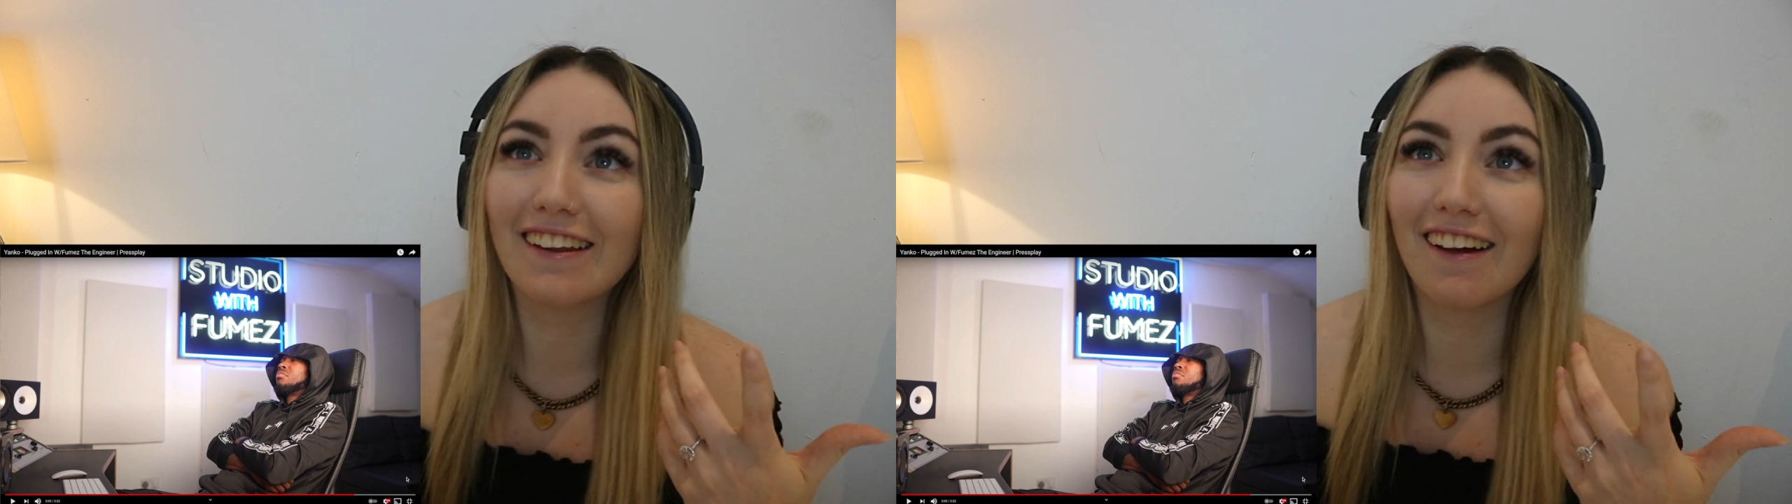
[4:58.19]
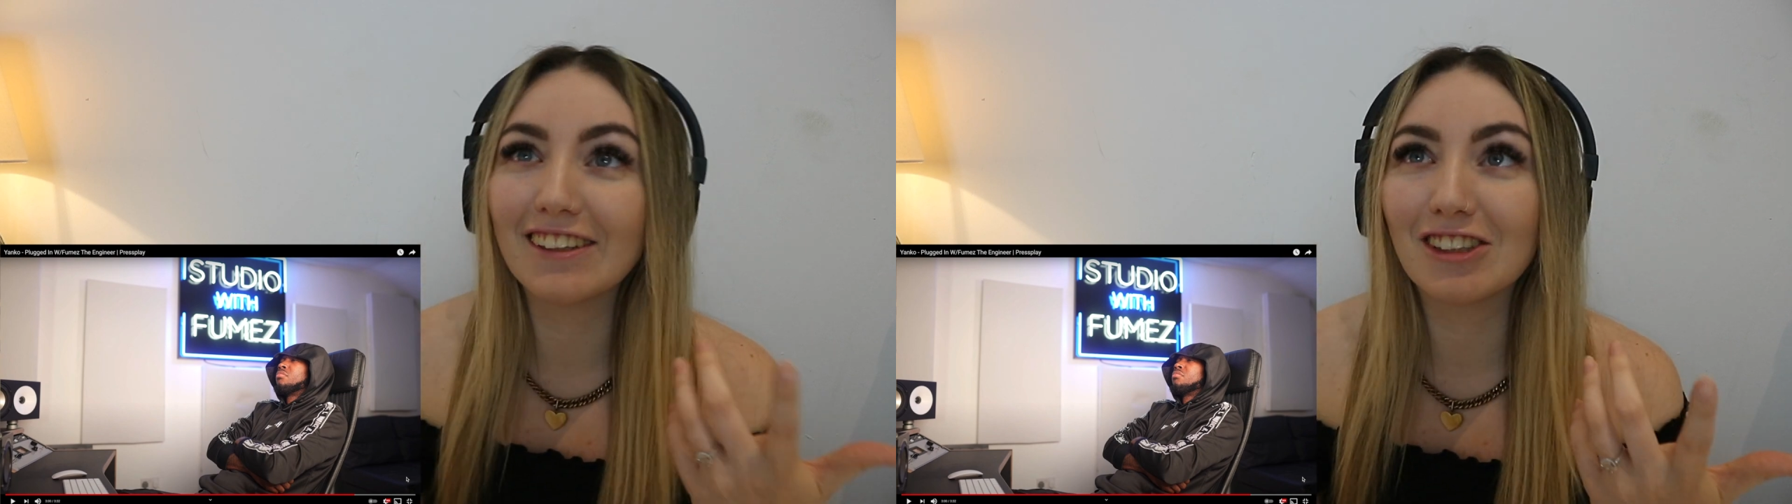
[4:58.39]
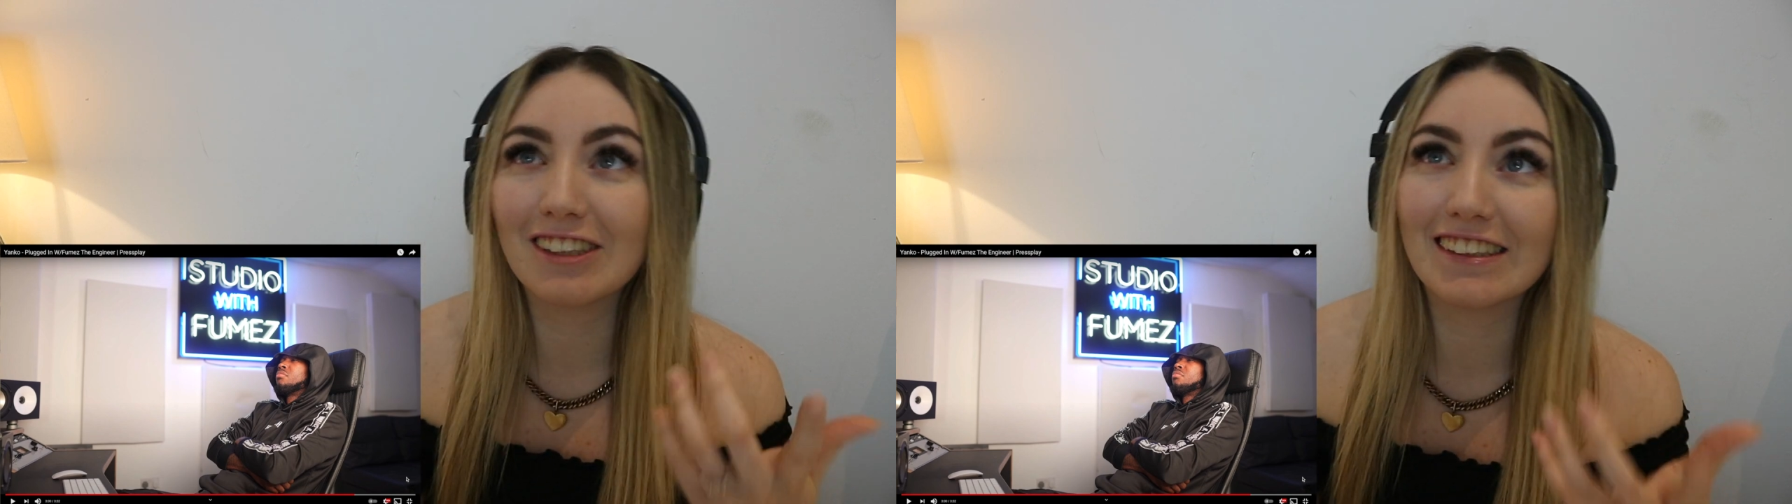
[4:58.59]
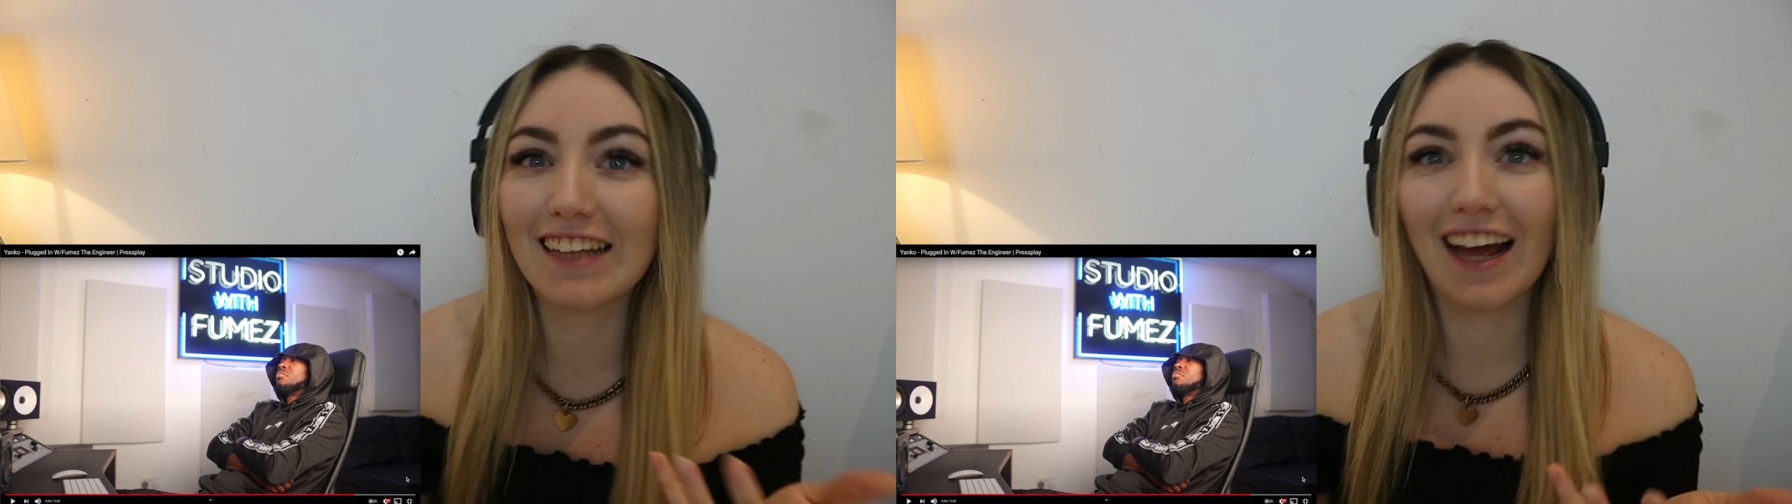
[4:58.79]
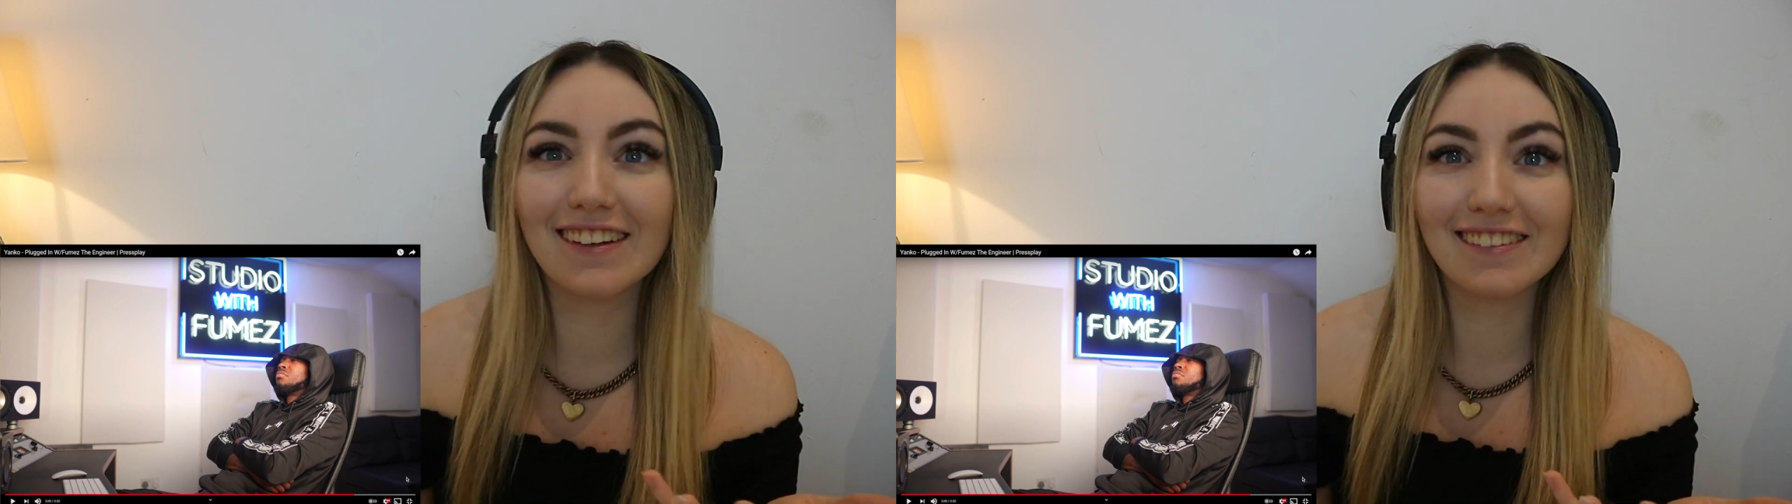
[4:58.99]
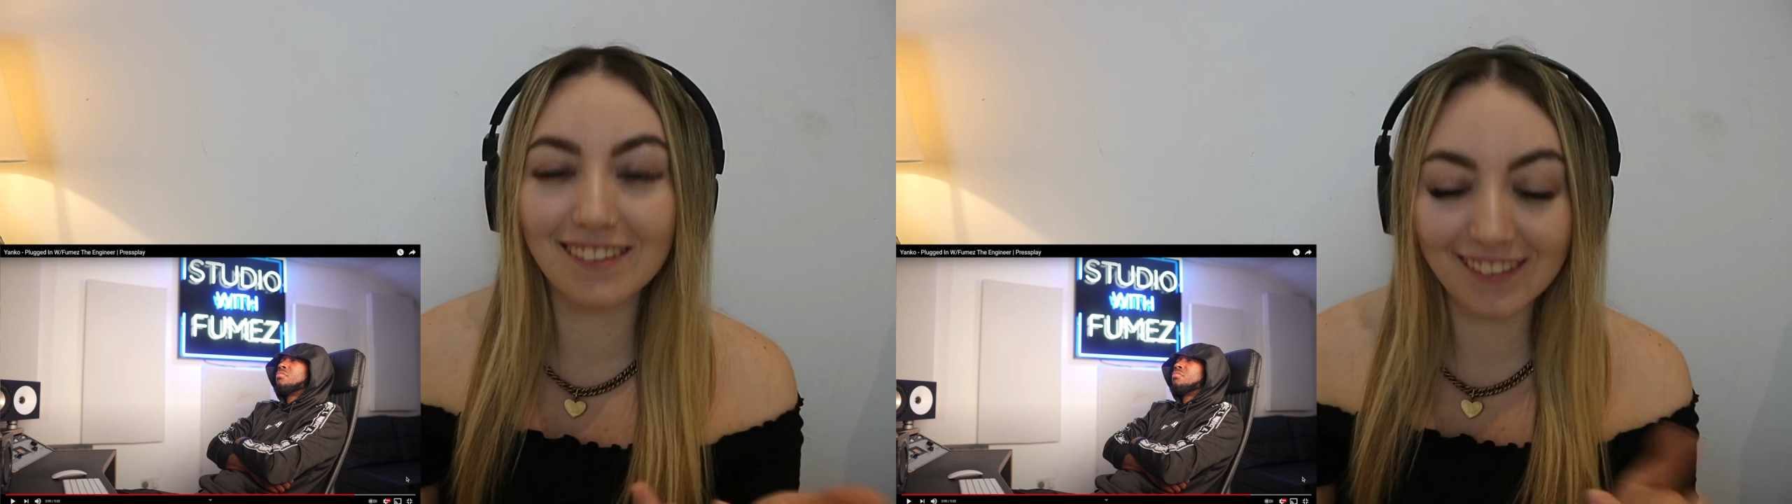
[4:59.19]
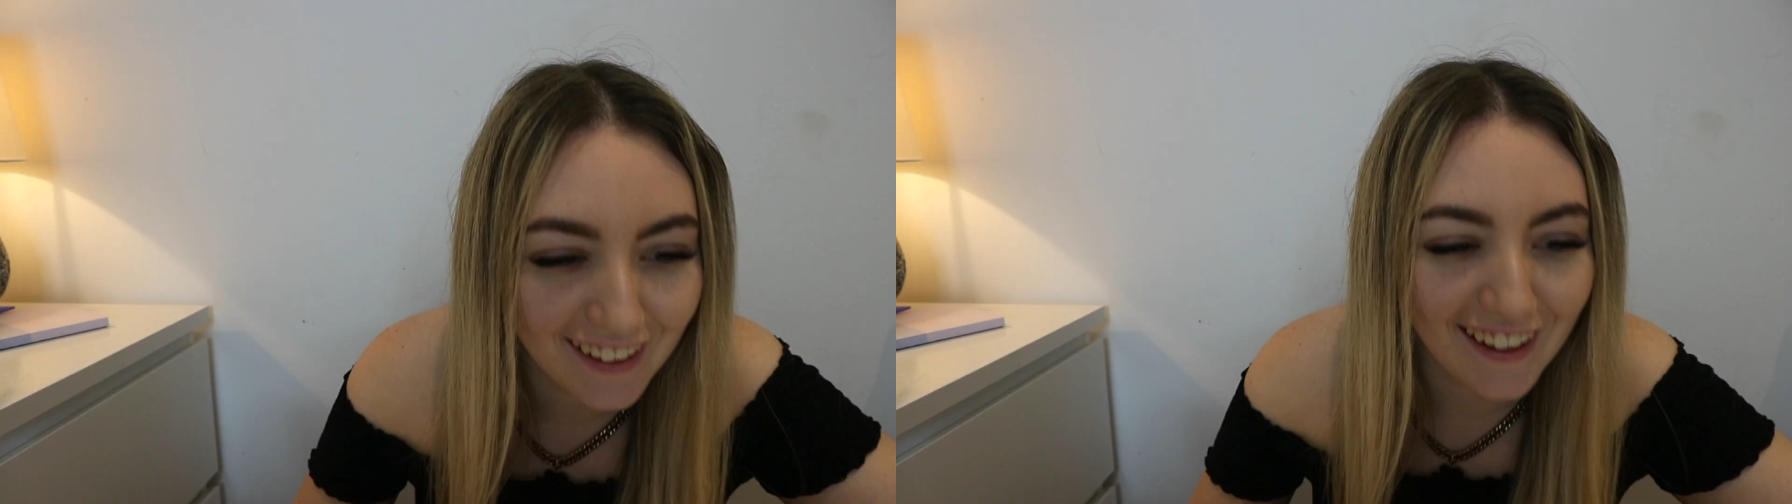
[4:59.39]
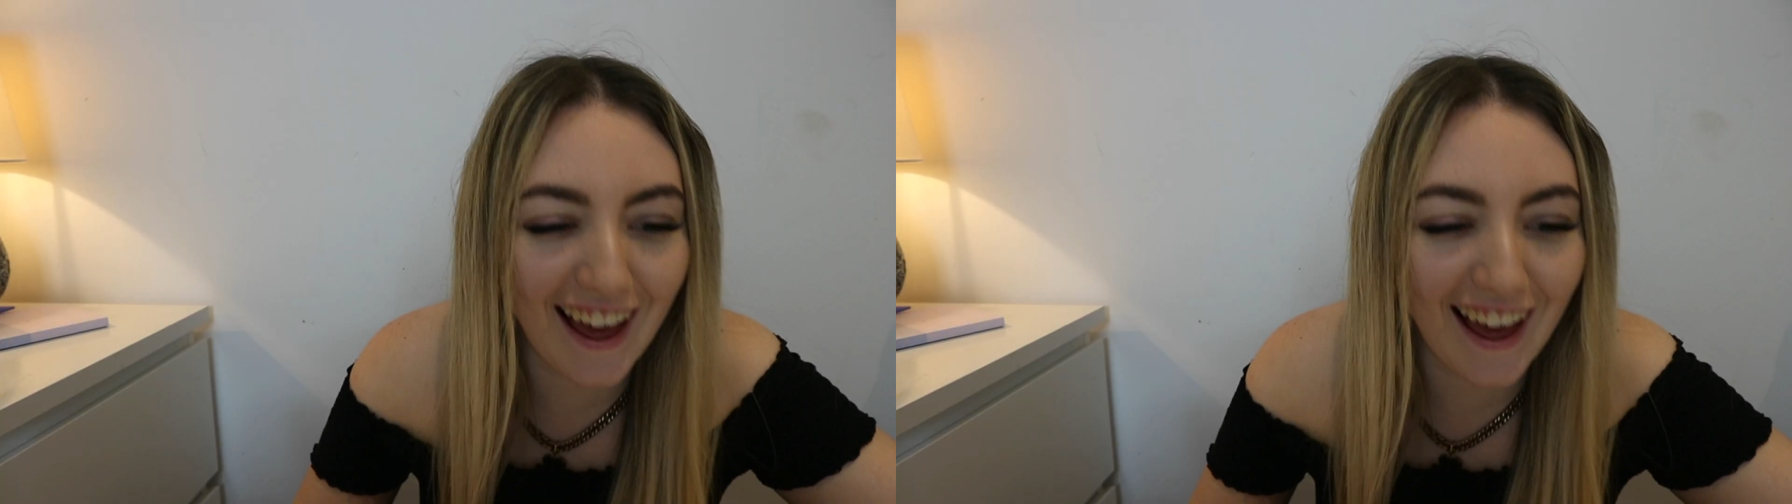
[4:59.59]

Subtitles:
like, just standard.